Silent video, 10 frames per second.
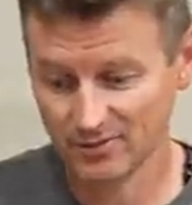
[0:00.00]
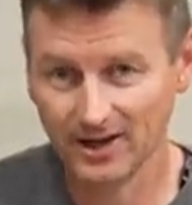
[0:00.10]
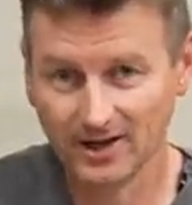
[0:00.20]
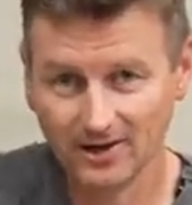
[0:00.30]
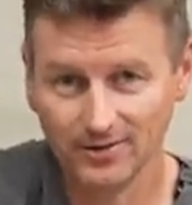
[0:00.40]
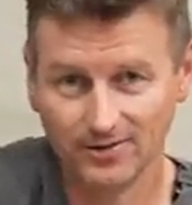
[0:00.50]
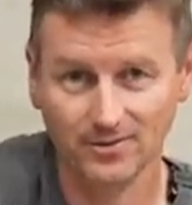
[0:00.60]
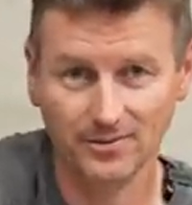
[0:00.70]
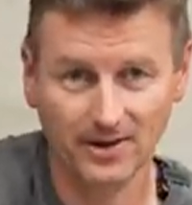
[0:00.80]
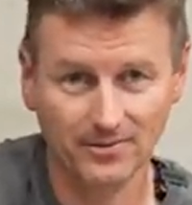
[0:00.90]
pretty close
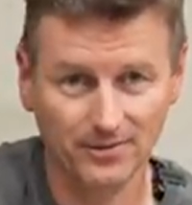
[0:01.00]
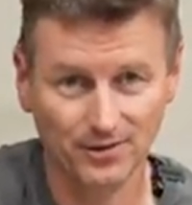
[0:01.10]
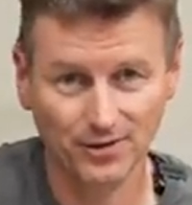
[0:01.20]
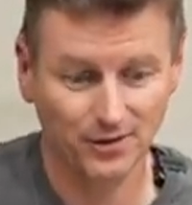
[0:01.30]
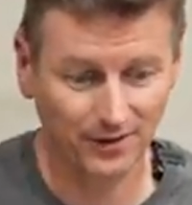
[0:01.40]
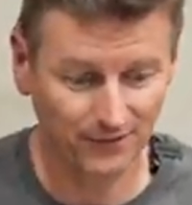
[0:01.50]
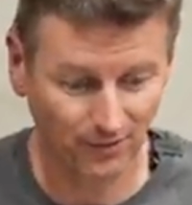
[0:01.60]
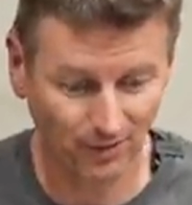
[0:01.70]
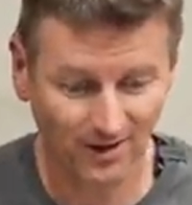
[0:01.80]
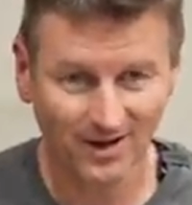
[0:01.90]
to what I was shooting
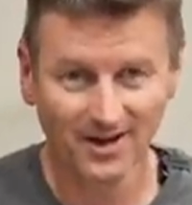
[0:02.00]
for.